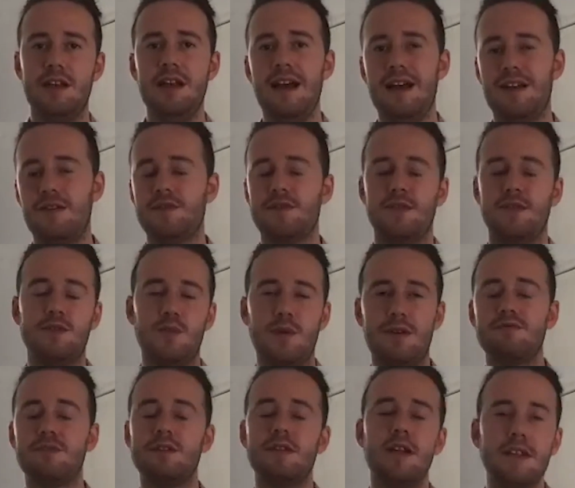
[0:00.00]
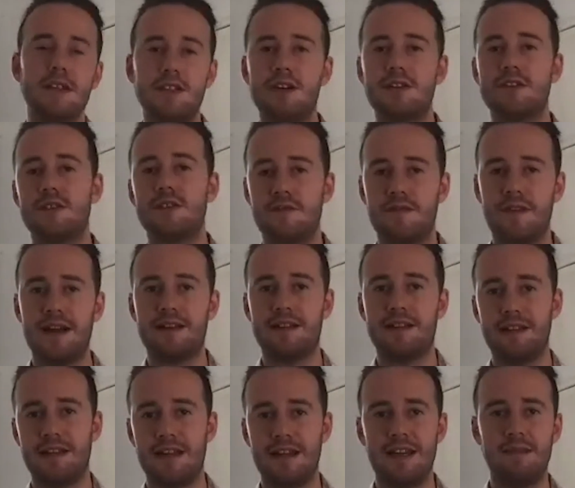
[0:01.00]
also as well slightly touched on the fact
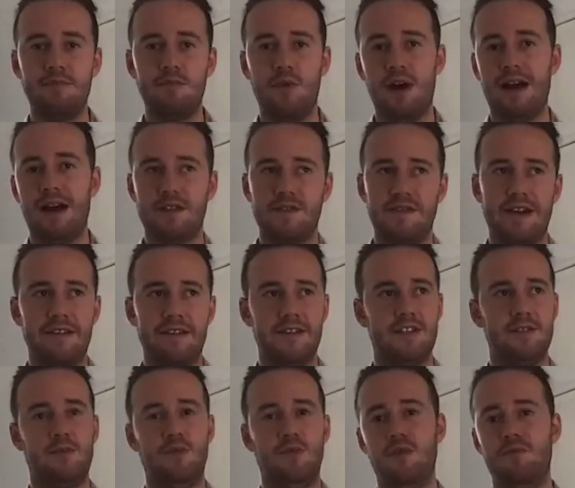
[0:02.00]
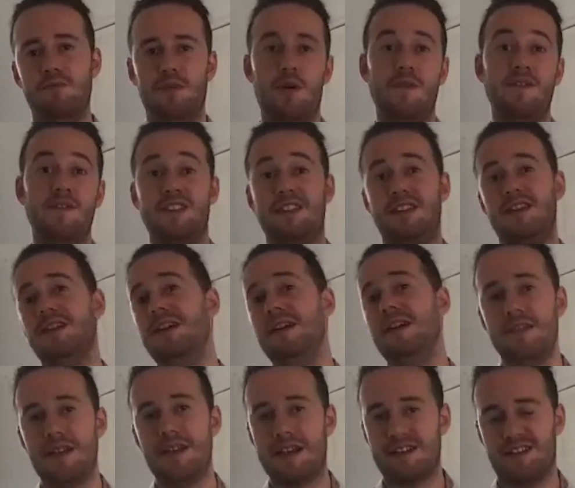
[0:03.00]
that they need more out of hours support, but obviously
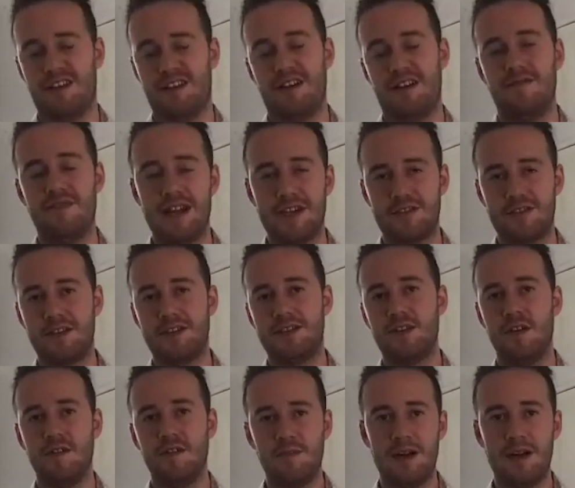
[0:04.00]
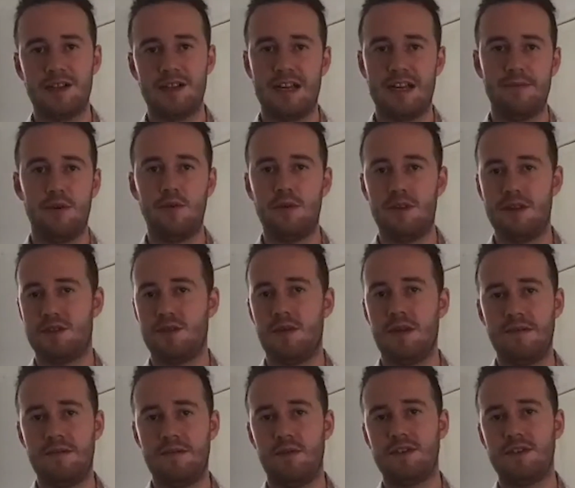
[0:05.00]
that kind of naturally solved by a chatbot, but it's
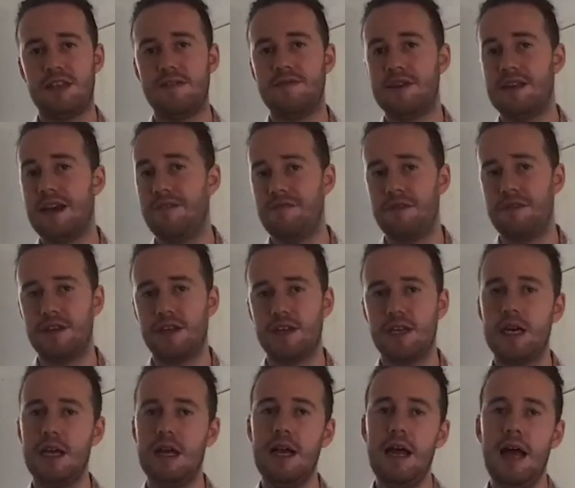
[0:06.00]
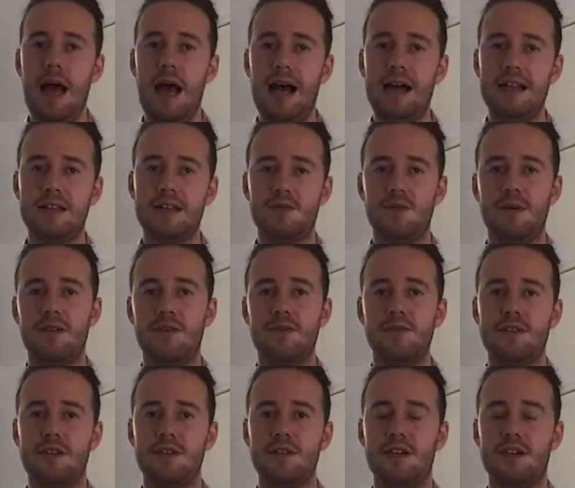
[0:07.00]
24/7 everything. And as well
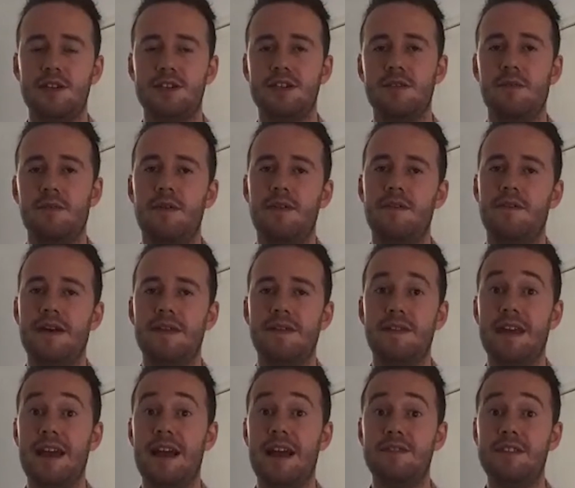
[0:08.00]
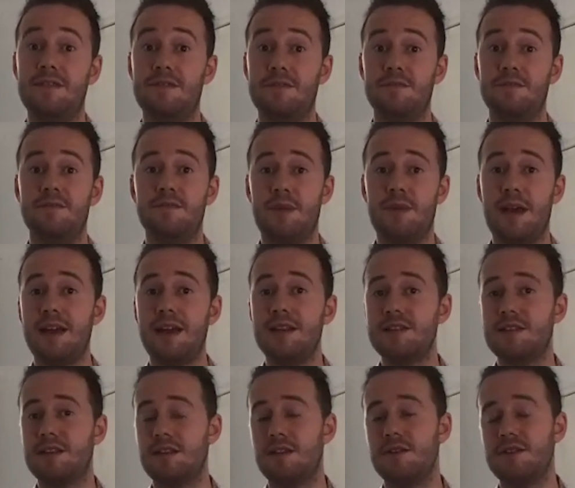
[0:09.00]
also touching upon the fact that they have different pains
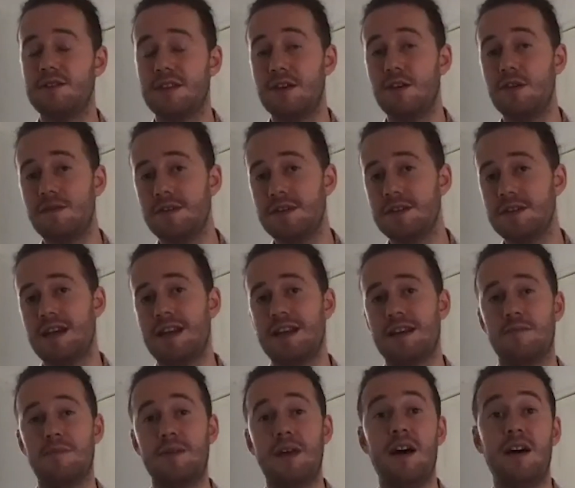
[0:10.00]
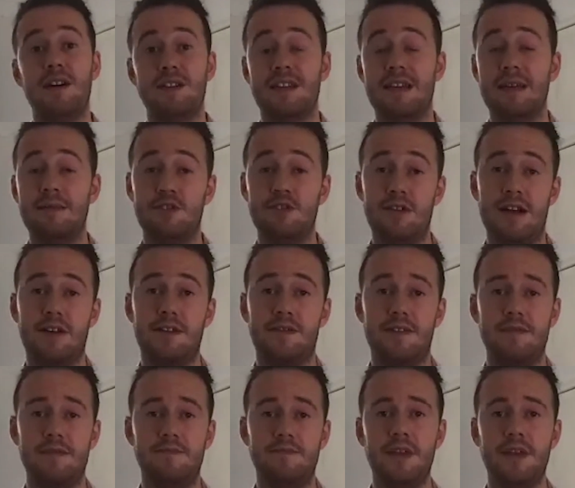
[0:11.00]
to those in the office and it can be hard to keep track of
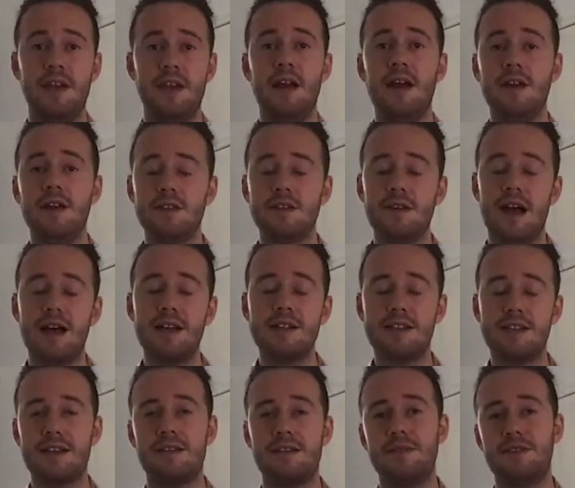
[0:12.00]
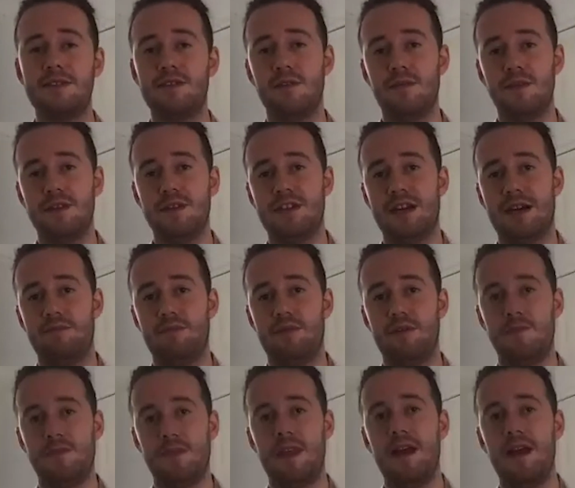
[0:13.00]
them. So as that can be solved with a chatbot,
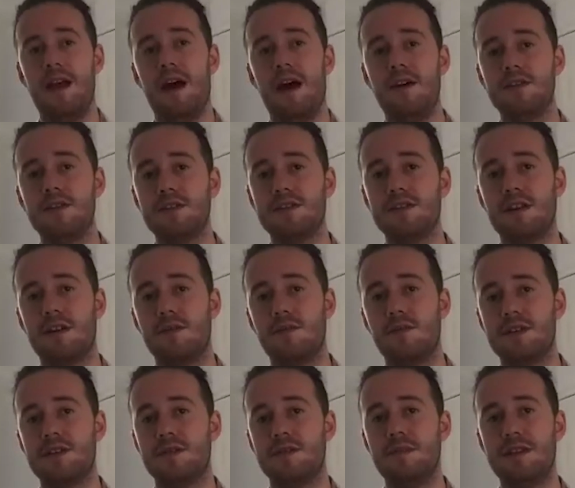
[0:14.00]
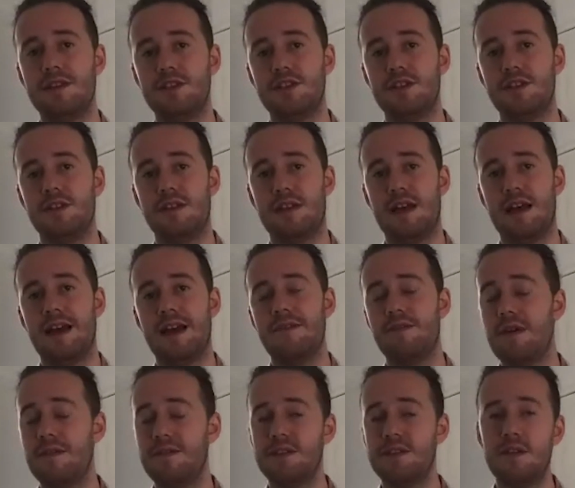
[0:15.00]
I also just kind of wanted to mention that if you
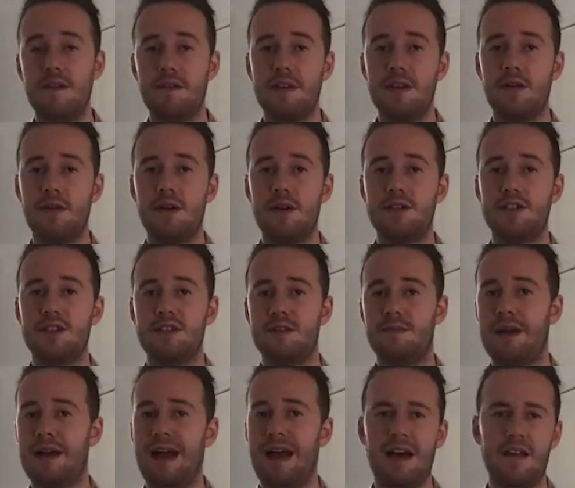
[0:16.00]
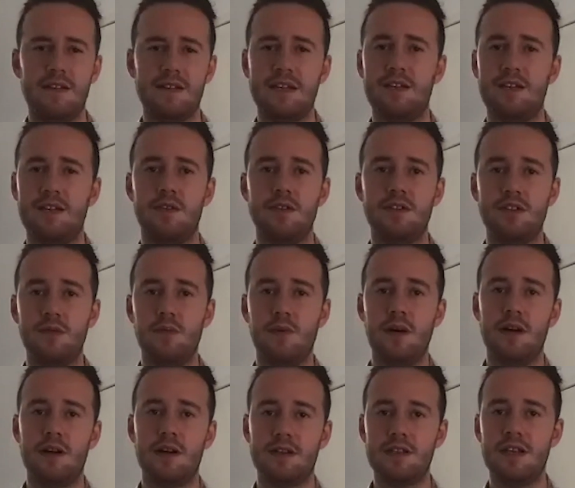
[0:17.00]
ever do have any questions about how the technology
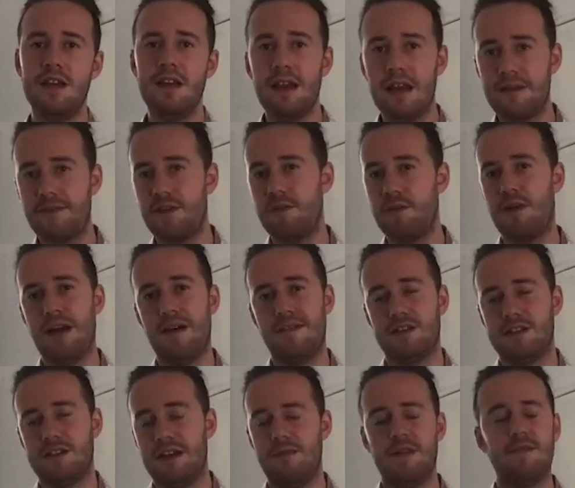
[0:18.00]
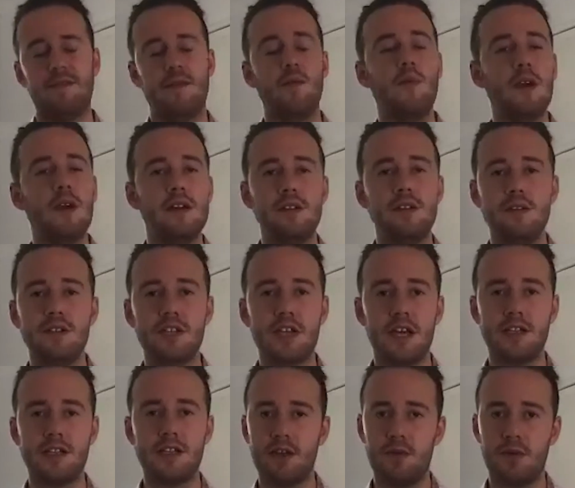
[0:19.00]
works, if you might have, say, a bit of a weird use
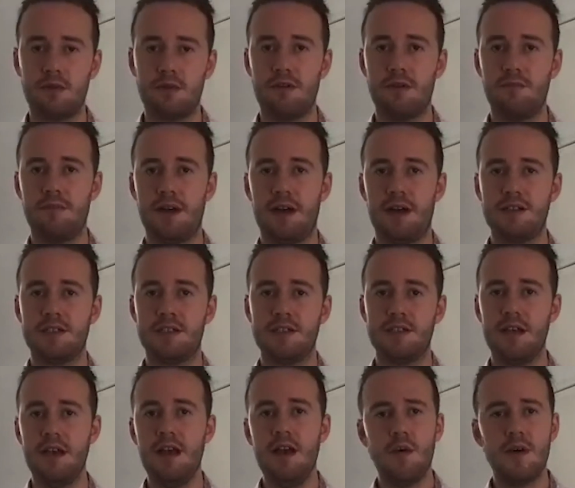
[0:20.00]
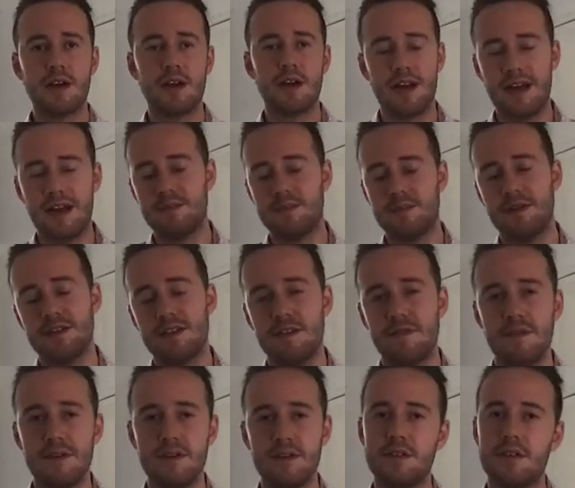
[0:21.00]
case that you want to run past us, we're kind of experts in the
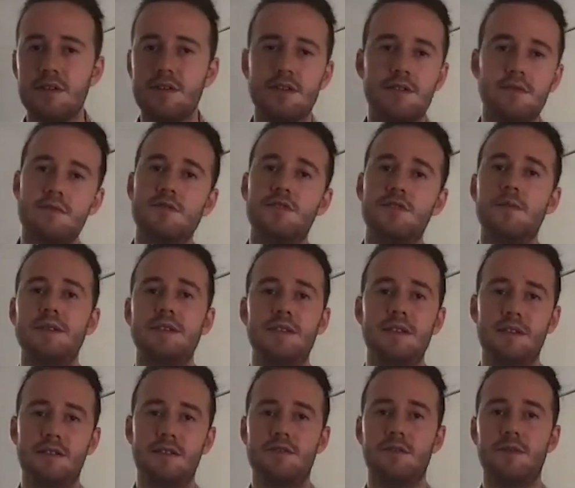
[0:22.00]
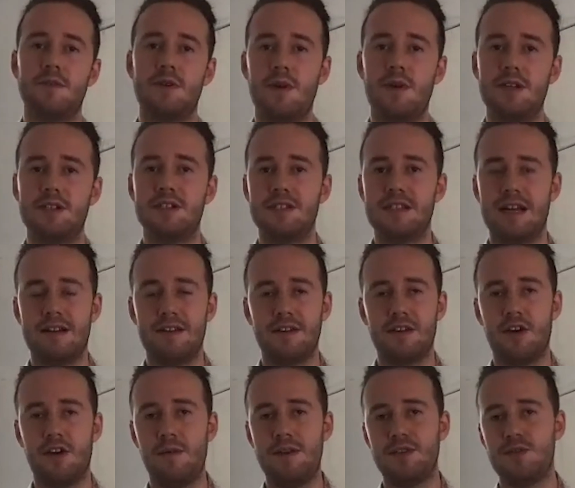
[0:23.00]
field, so just drop a question down in the
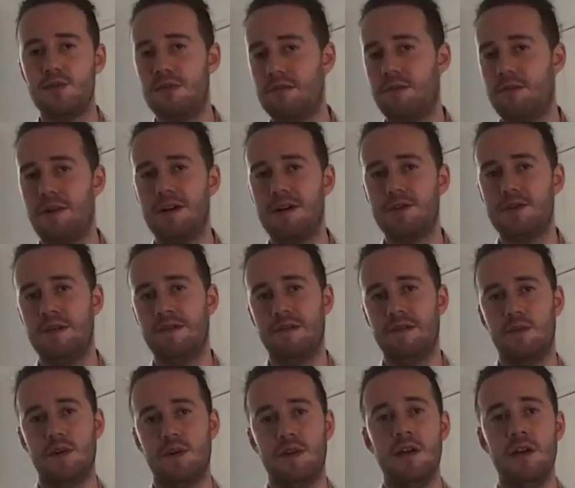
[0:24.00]
comments. We reply to everyone.